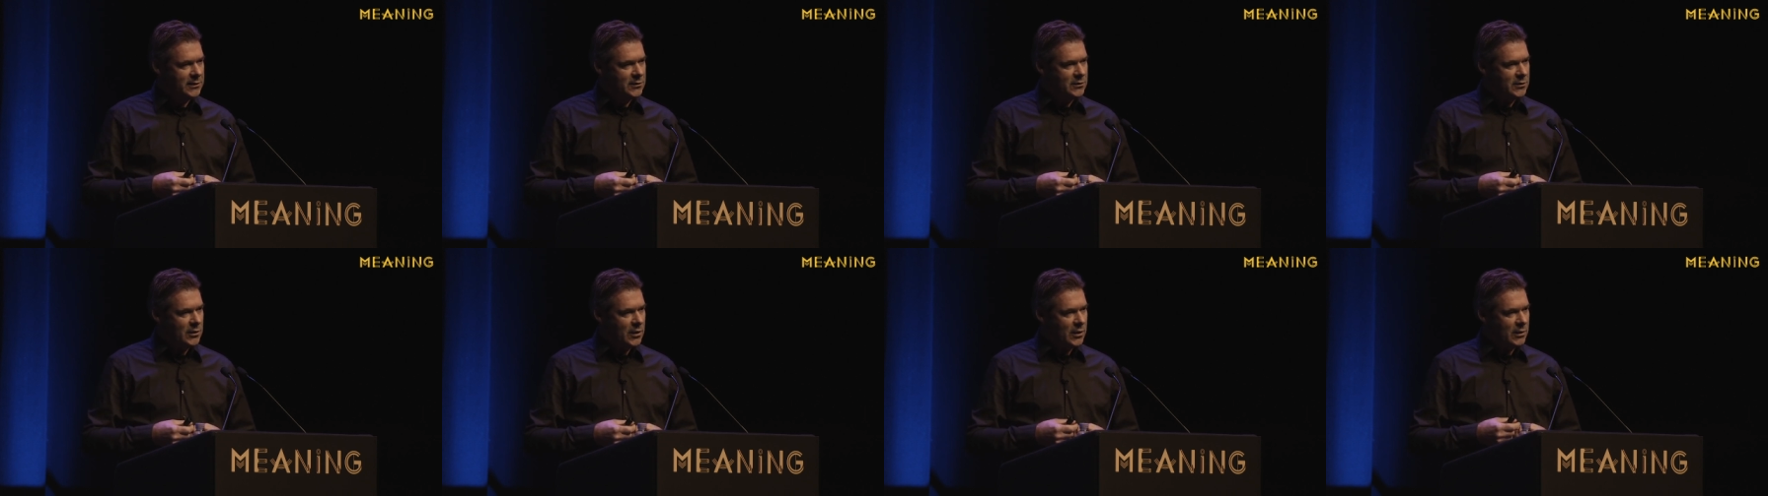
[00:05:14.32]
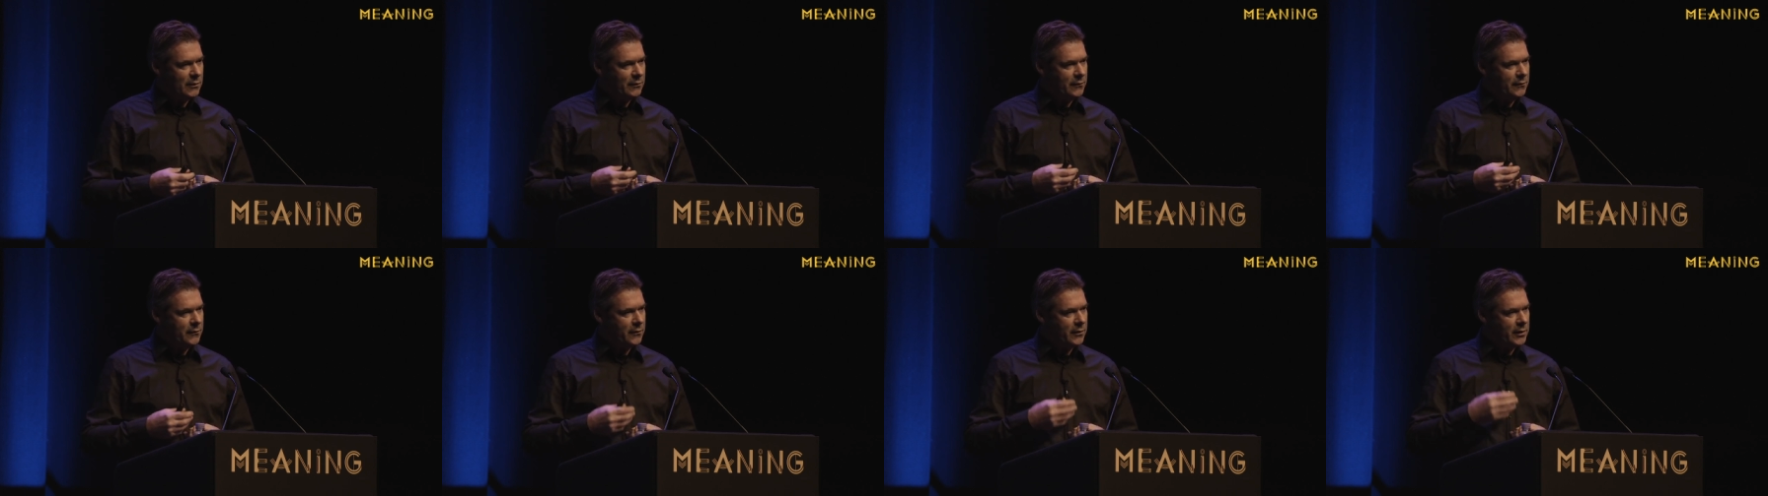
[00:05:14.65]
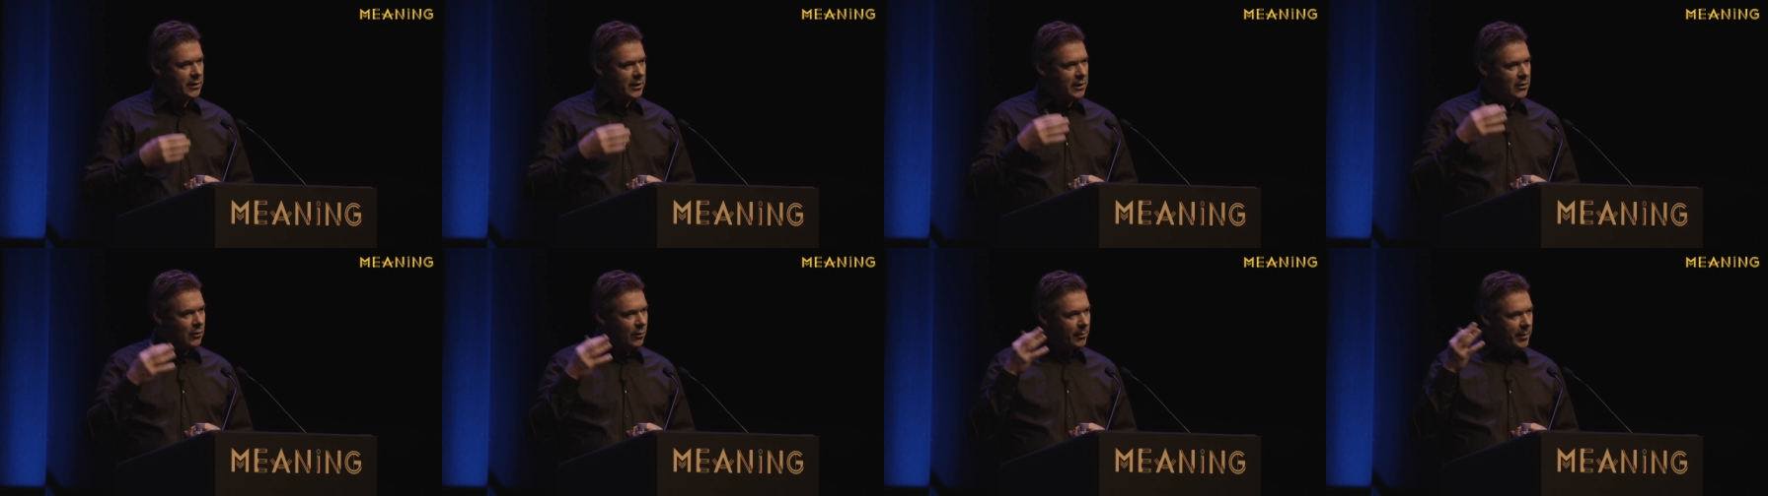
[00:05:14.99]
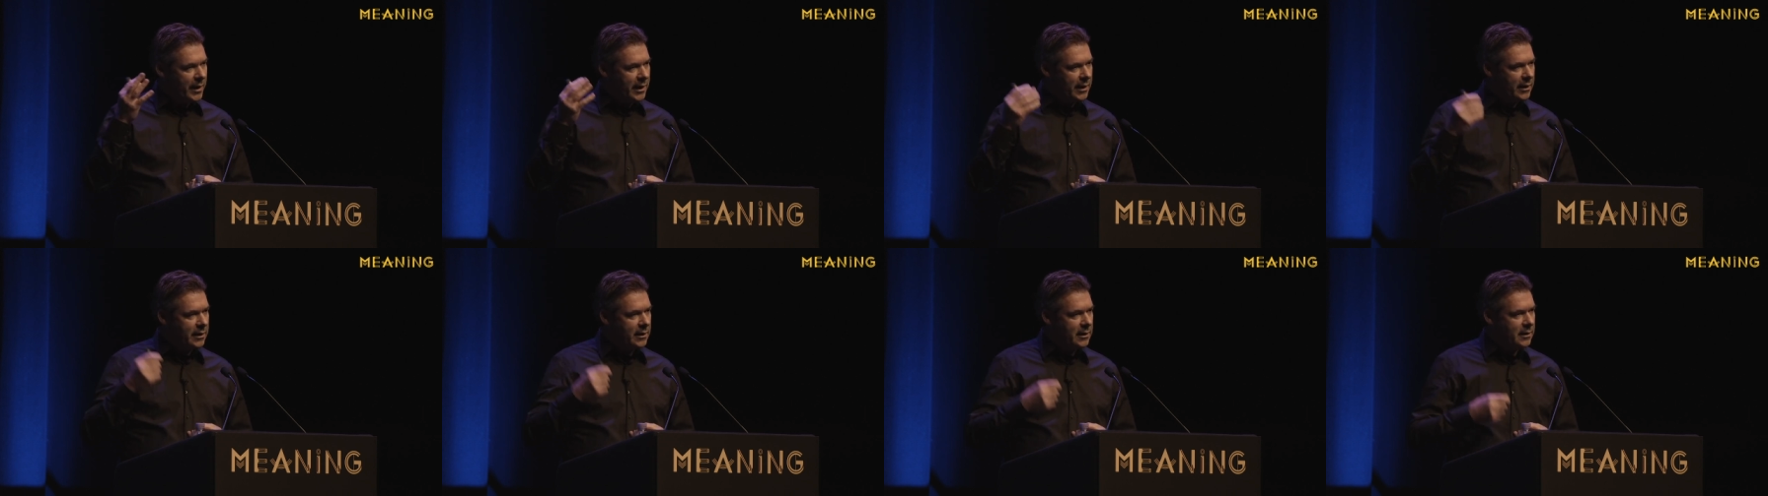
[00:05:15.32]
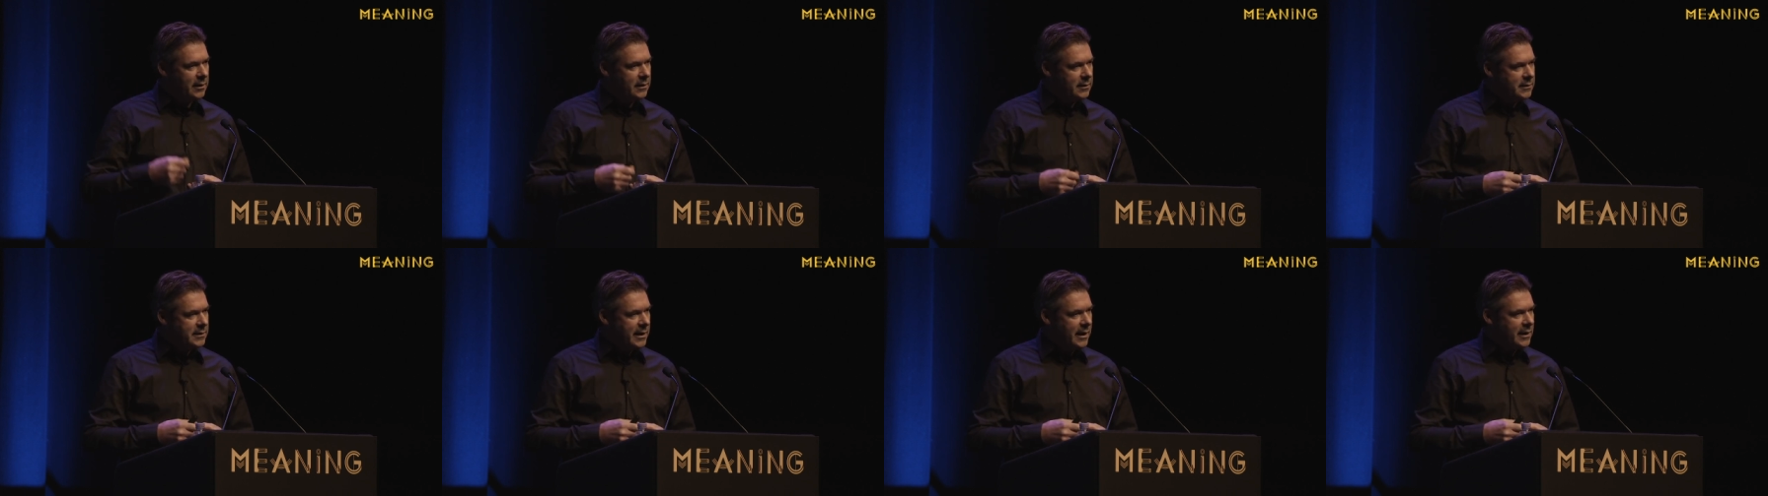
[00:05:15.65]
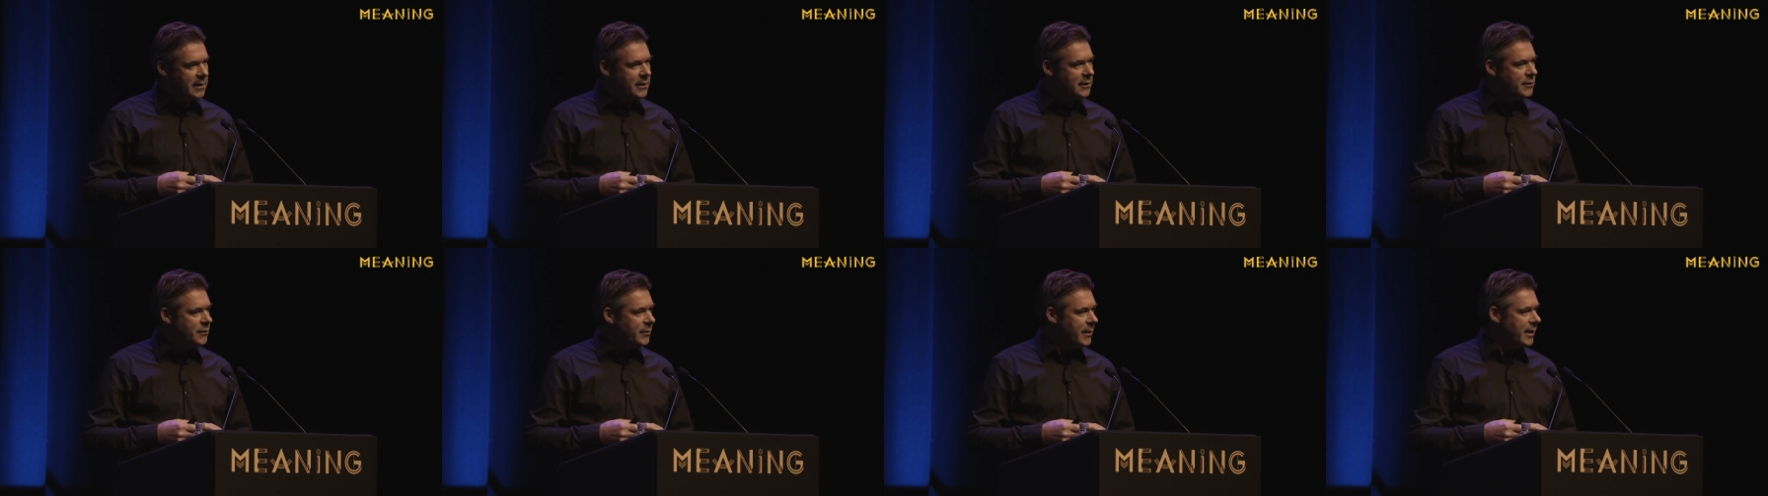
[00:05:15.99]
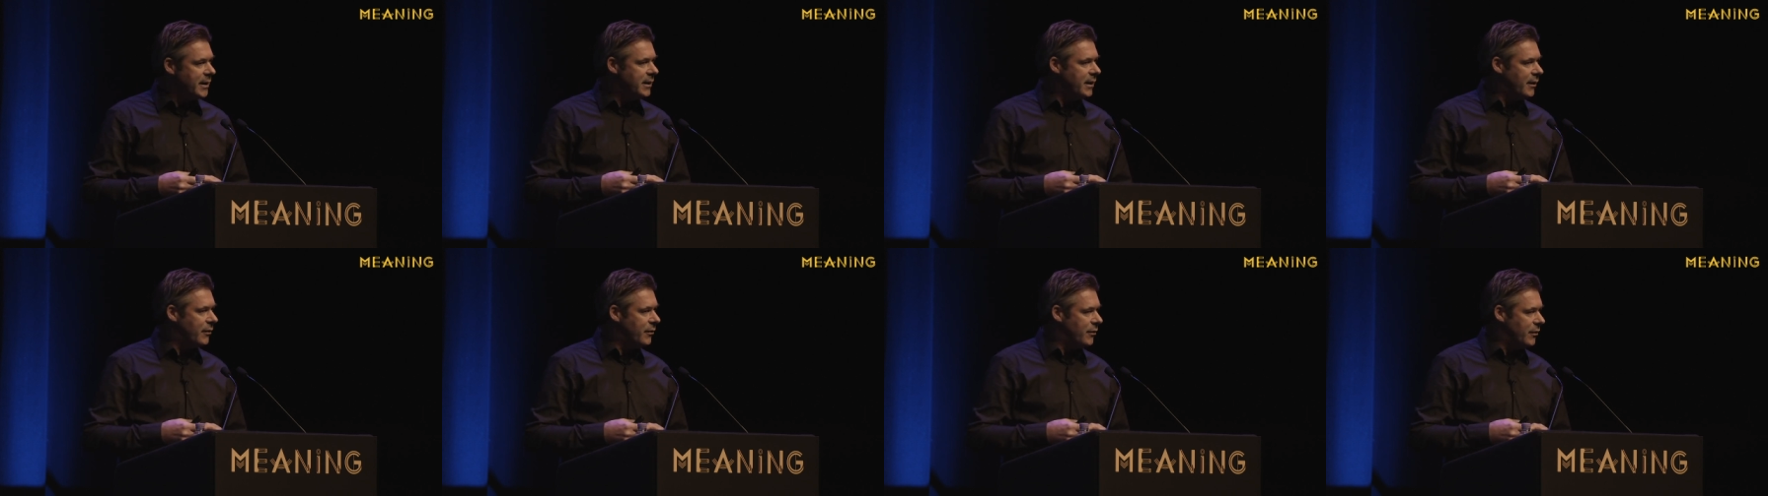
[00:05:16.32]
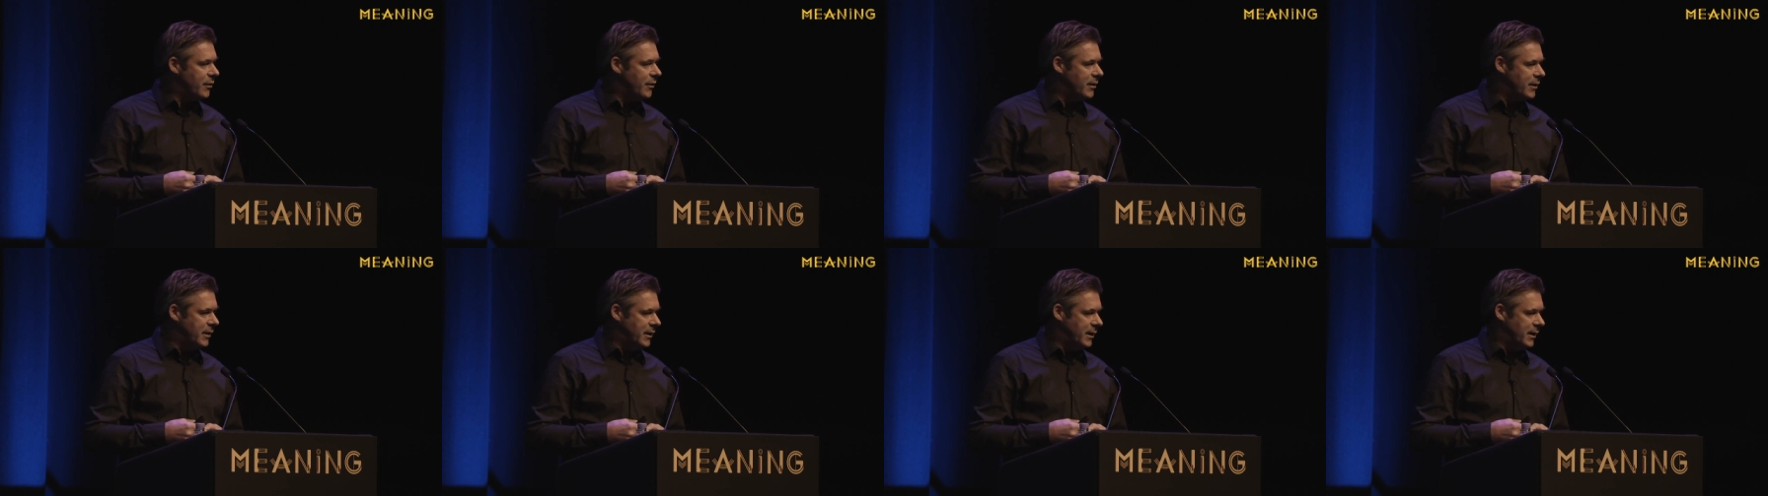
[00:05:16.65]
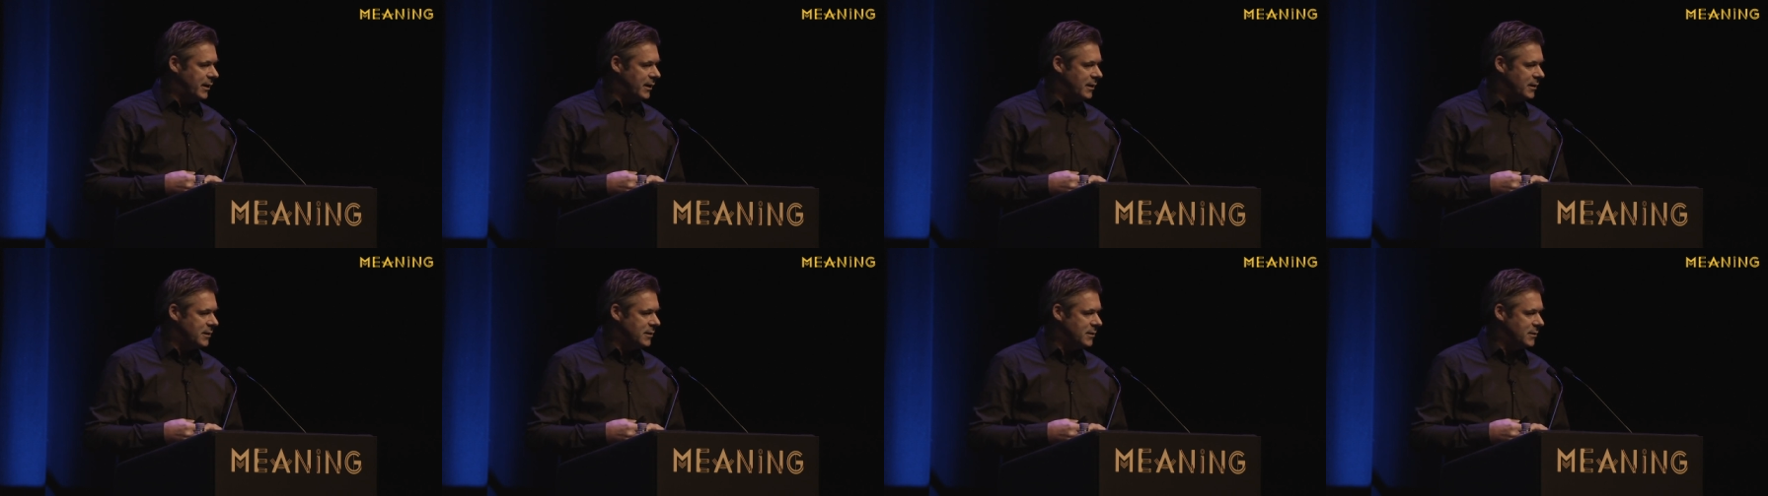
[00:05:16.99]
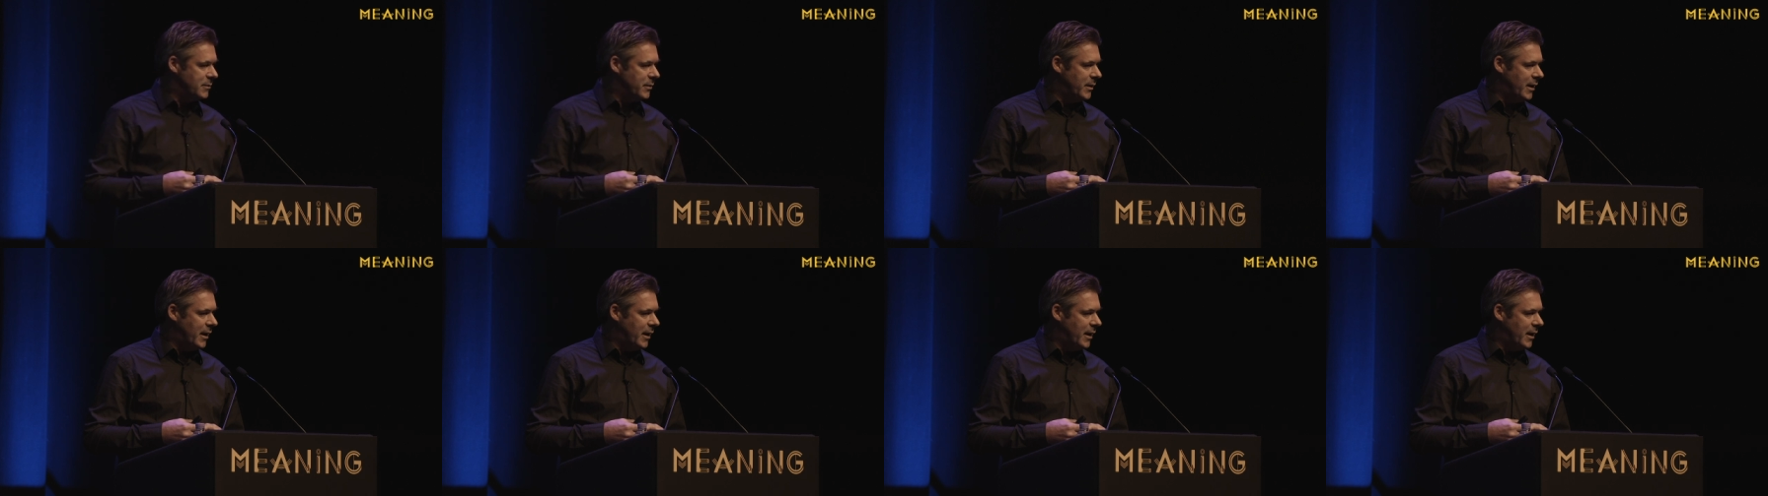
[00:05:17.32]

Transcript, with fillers: so for the coming 10, 20, 30 years,